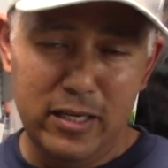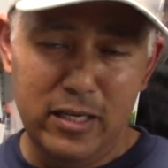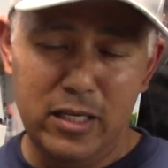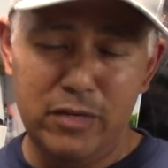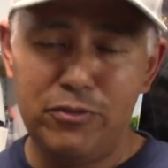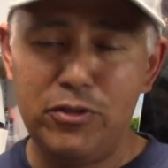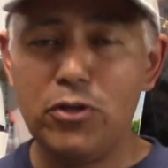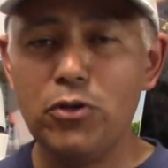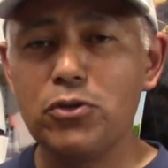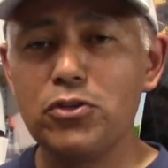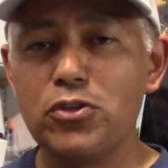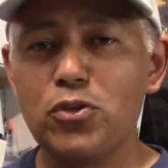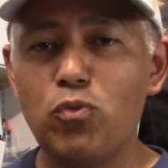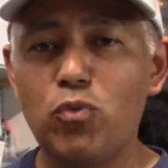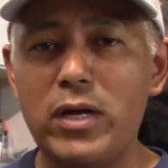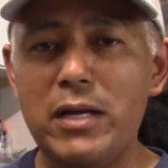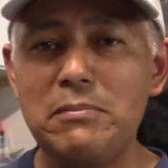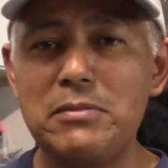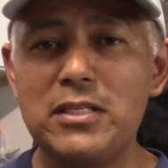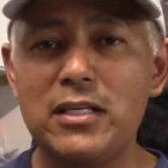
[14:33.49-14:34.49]
and if you go to their
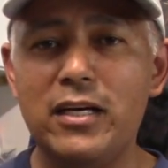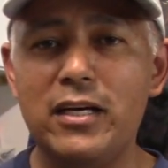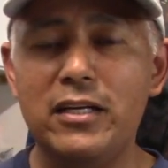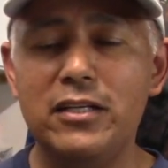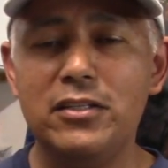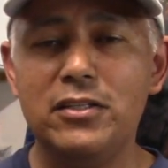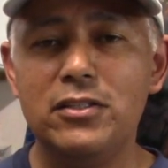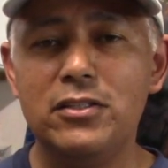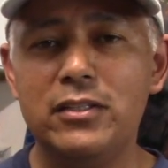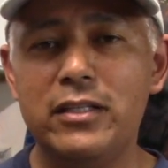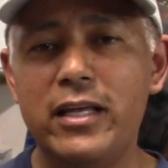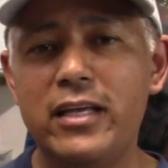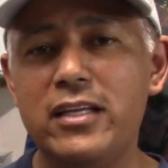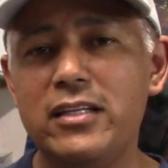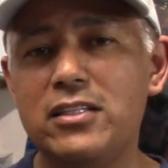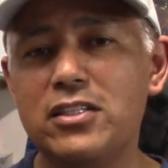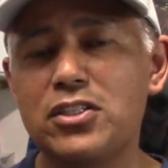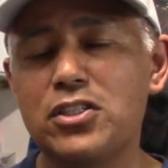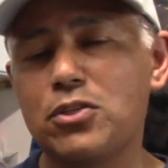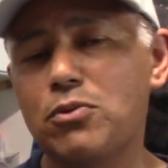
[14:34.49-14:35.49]
website,
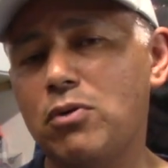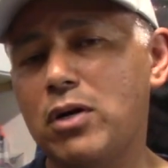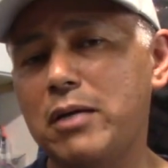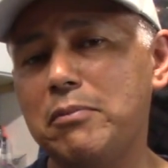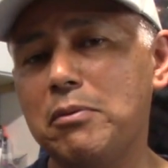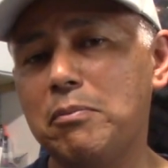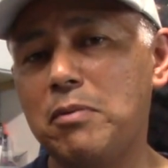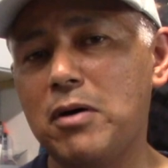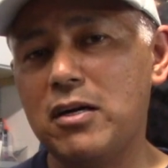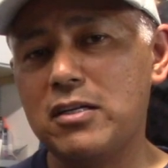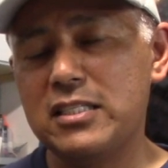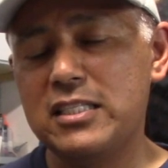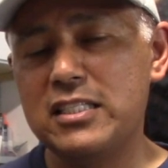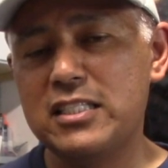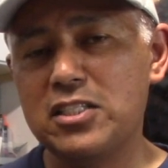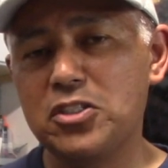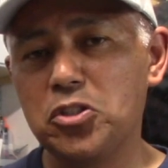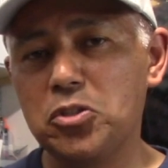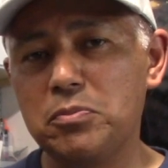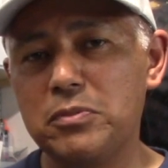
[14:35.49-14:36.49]
they describe Epoxy
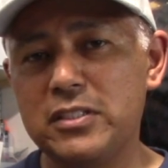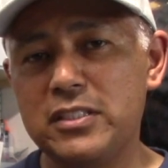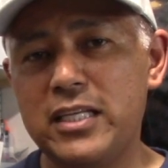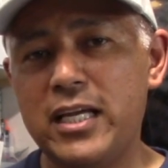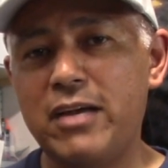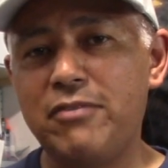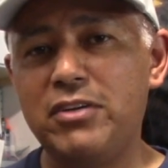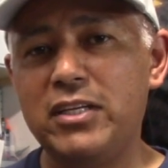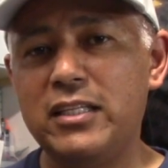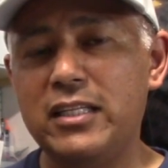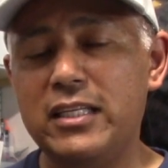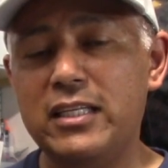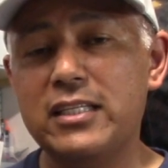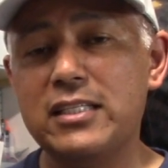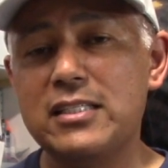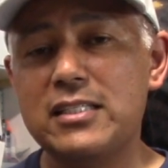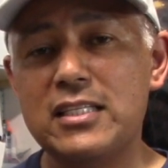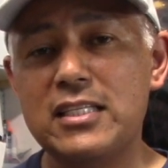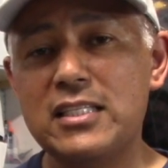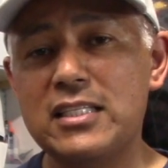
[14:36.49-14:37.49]
Sculpt as having the
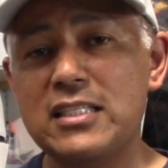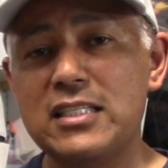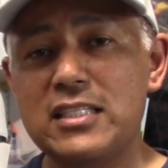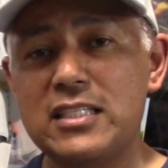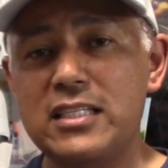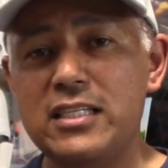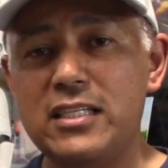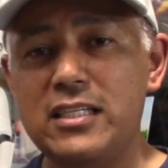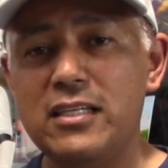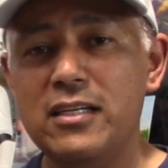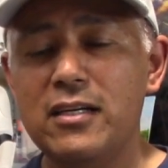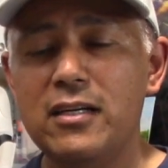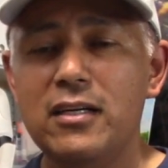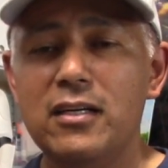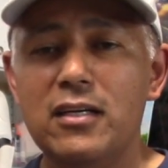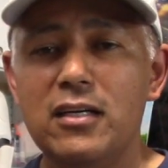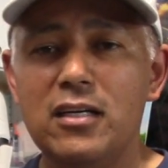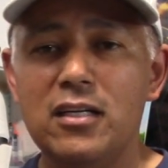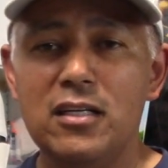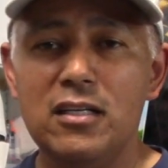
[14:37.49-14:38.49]
consistency
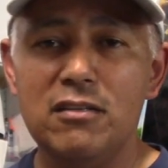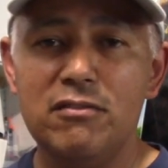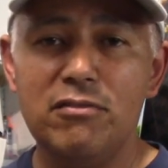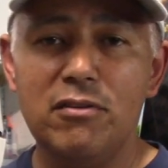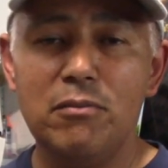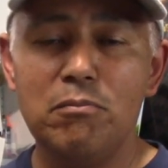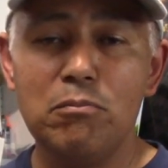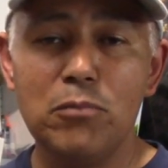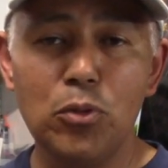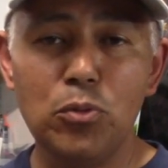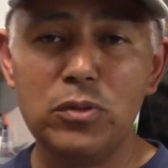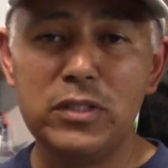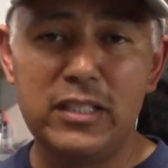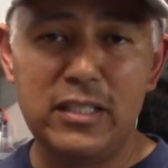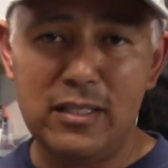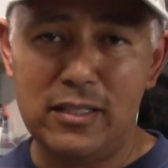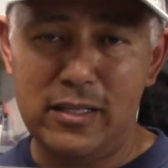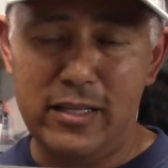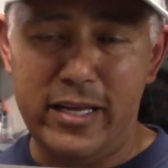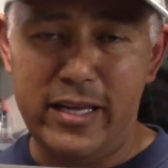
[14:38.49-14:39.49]
of
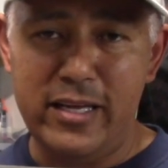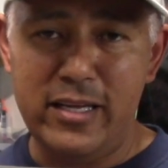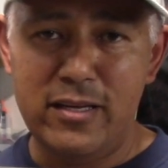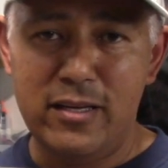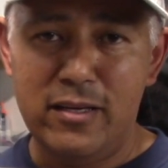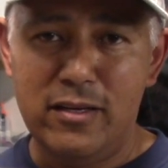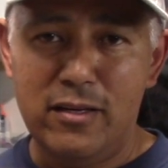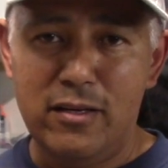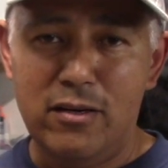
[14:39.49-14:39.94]
molding clay